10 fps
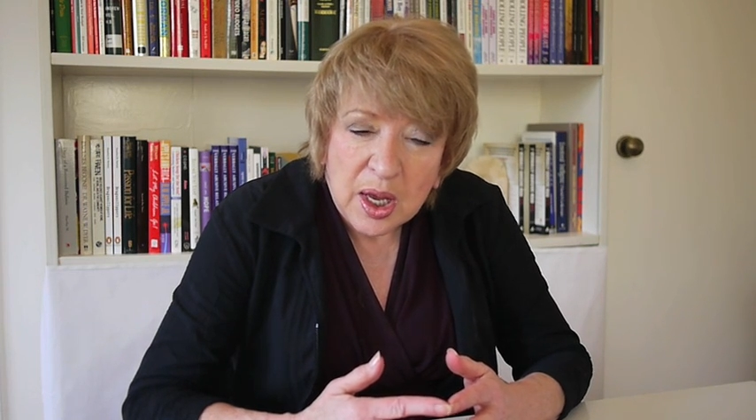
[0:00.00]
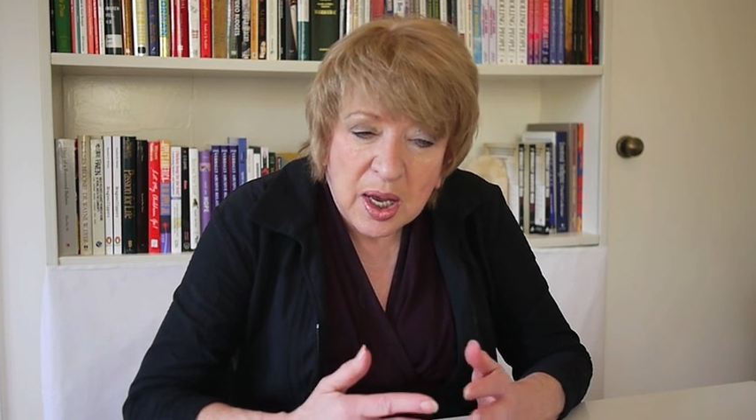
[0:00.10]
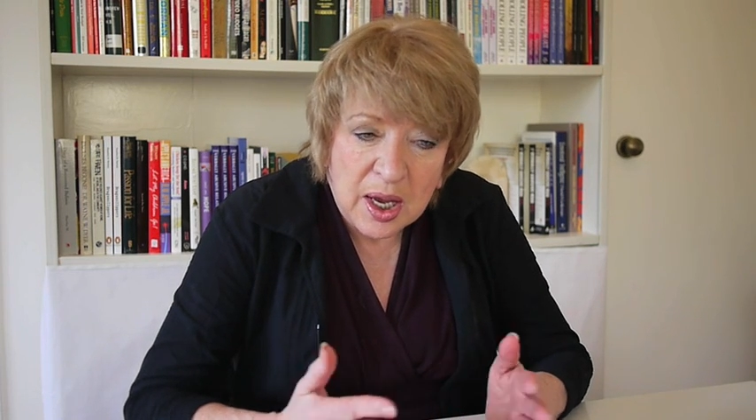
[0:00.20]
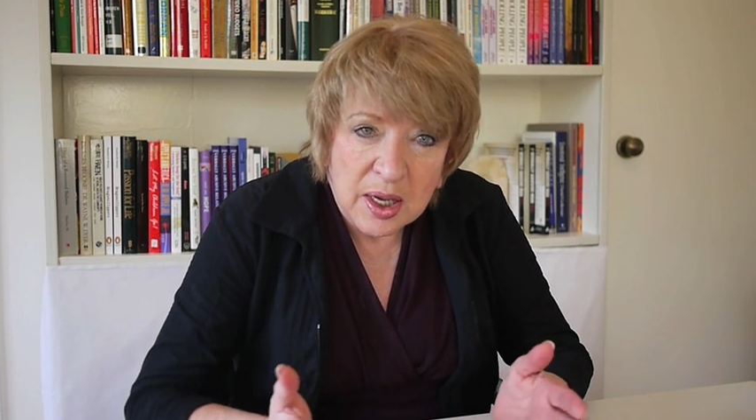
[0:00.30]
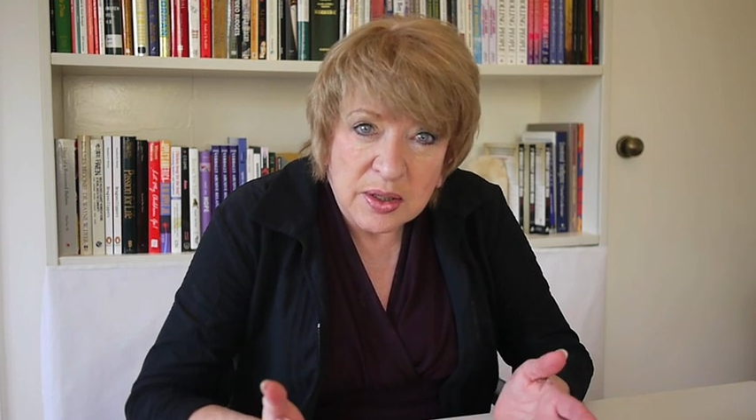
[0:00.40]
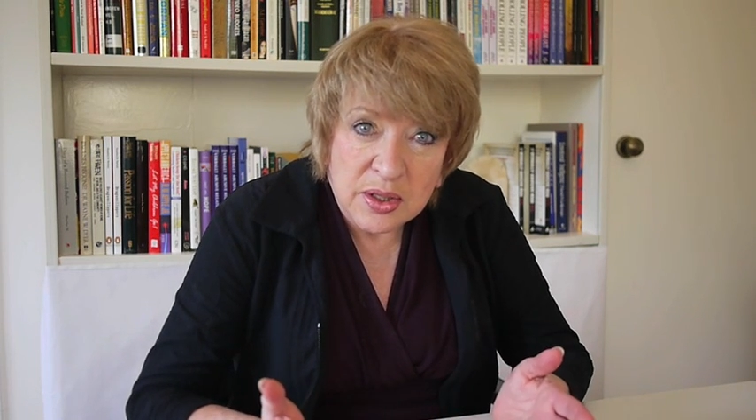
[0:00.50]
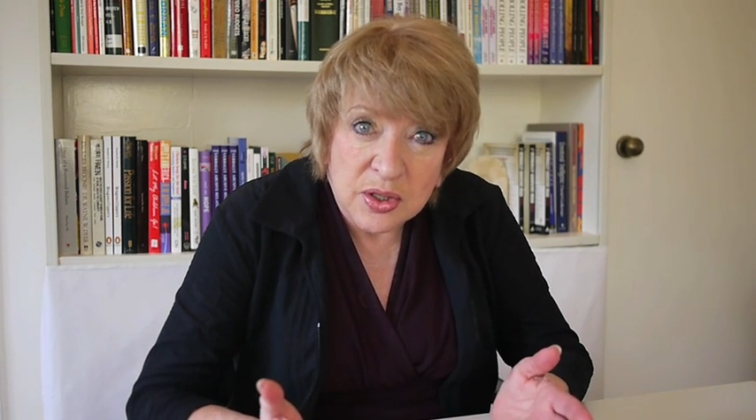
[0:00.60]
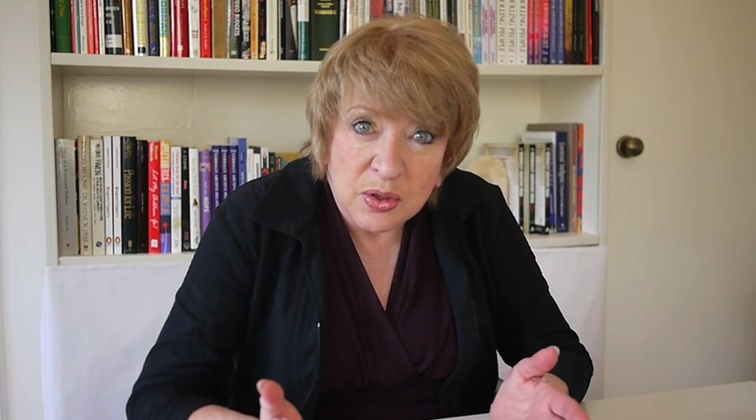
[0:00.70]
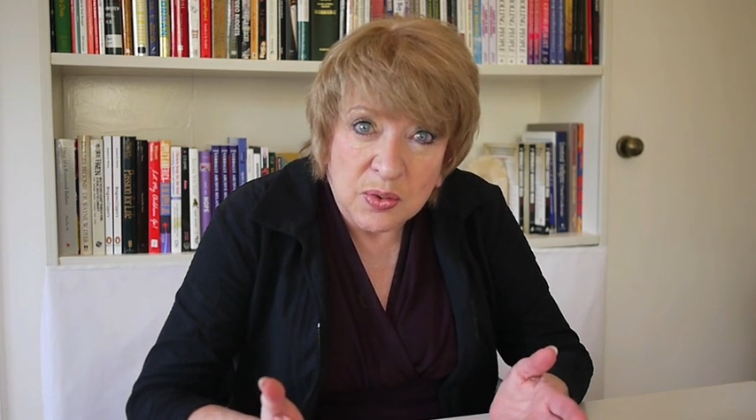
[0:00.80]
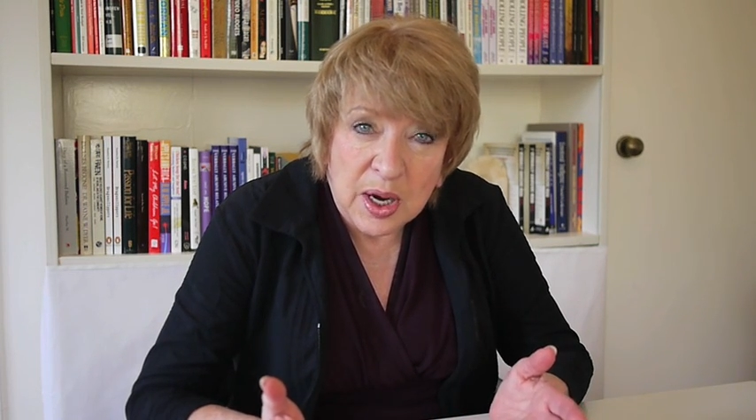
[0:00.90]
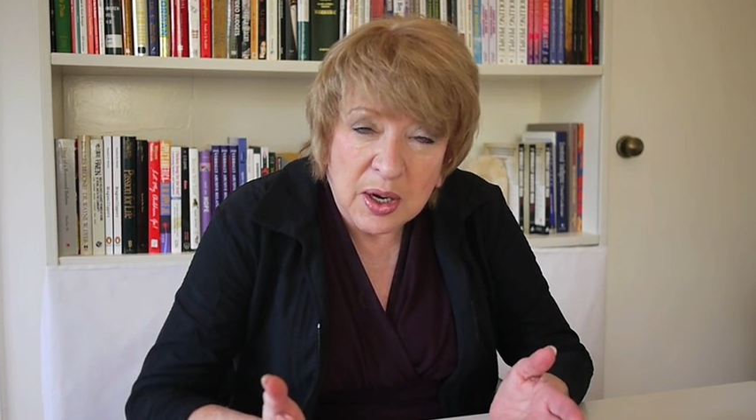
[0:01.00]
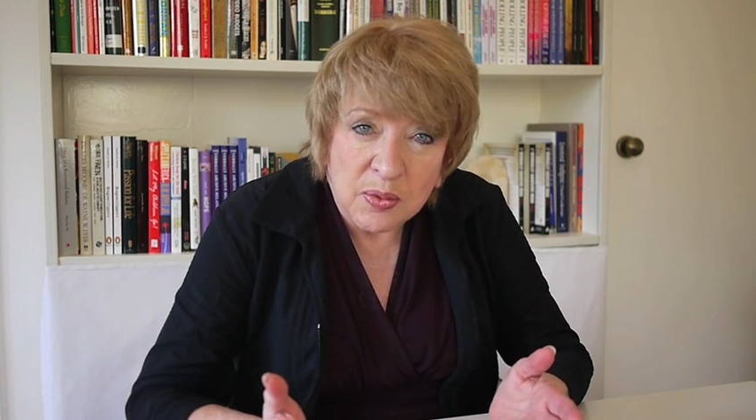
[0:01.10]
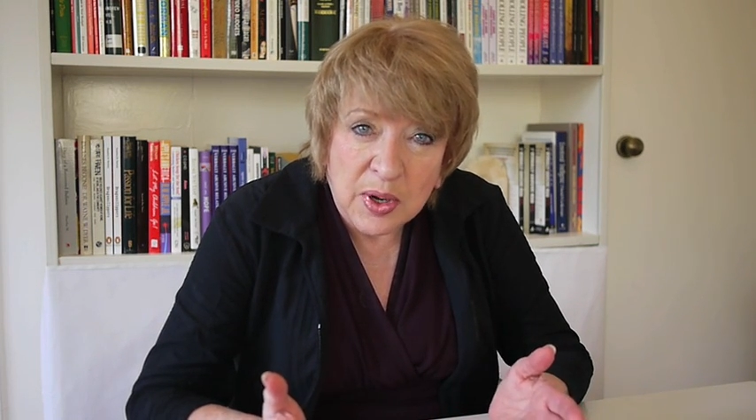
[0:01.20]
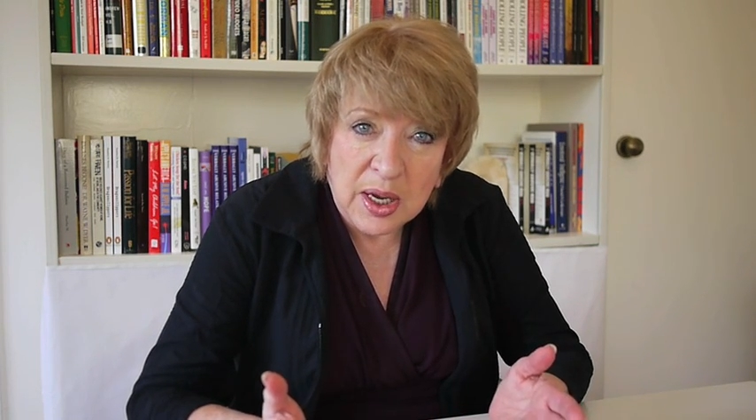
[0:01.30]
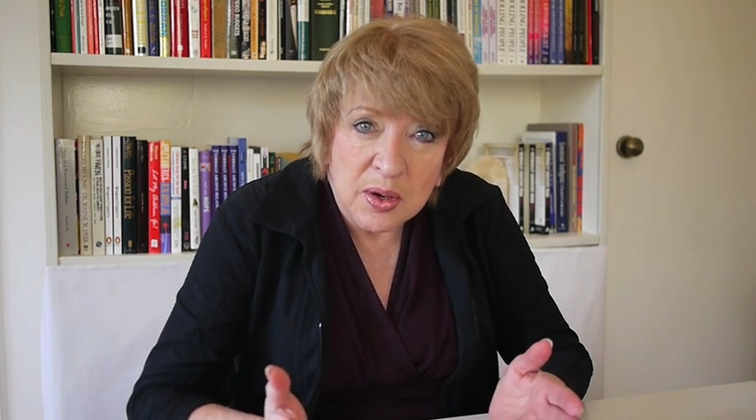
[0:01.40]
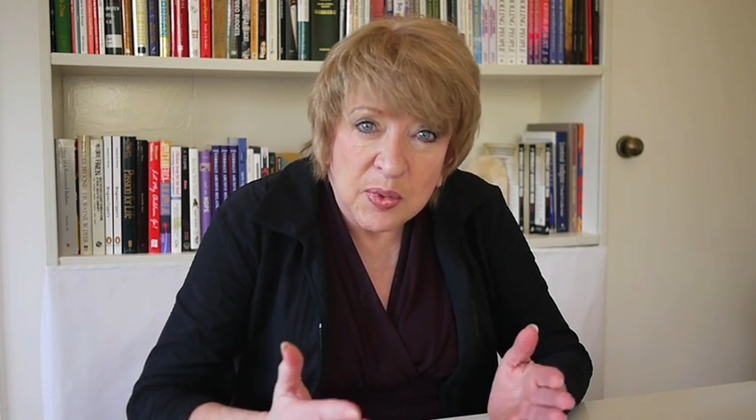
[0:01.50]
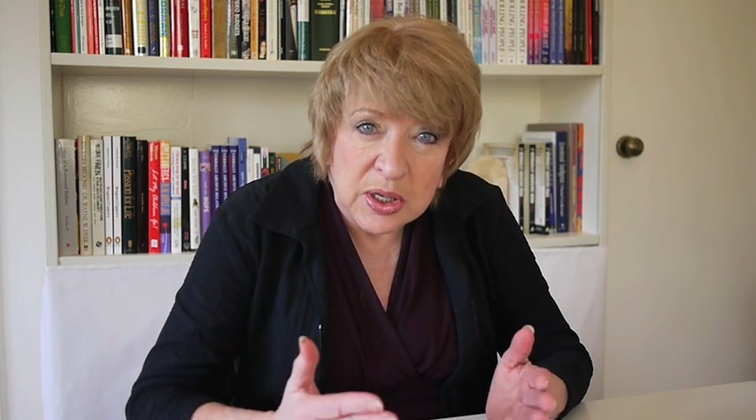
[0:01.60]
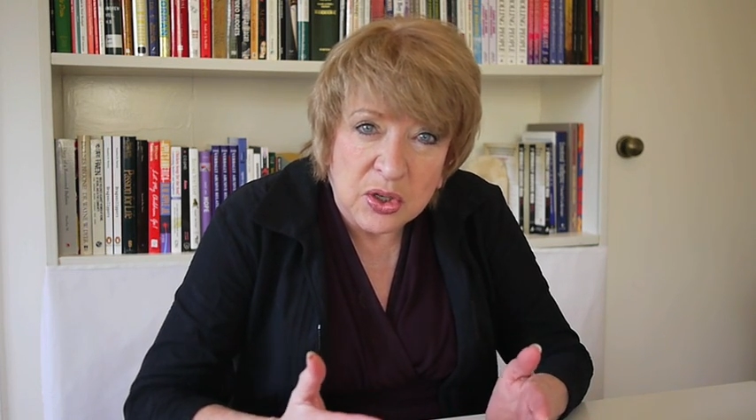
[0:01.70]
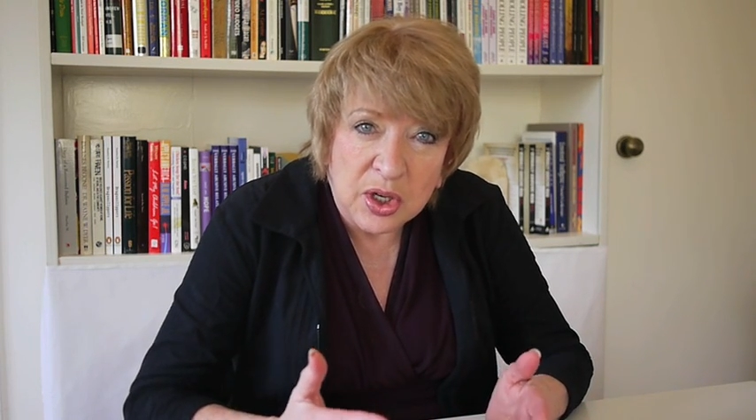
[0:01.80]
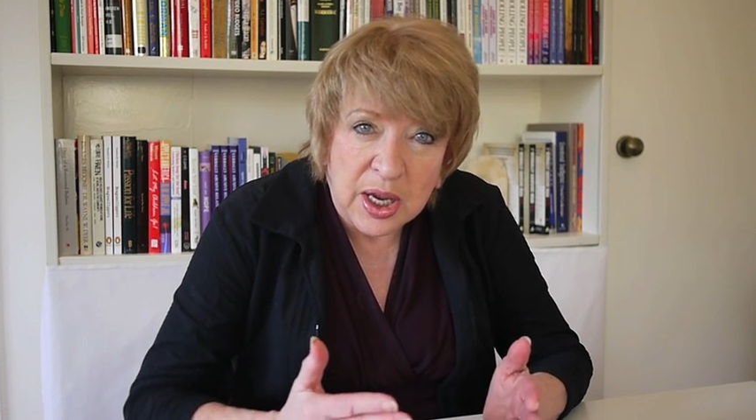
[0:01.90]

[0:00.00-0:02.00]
And so right away we look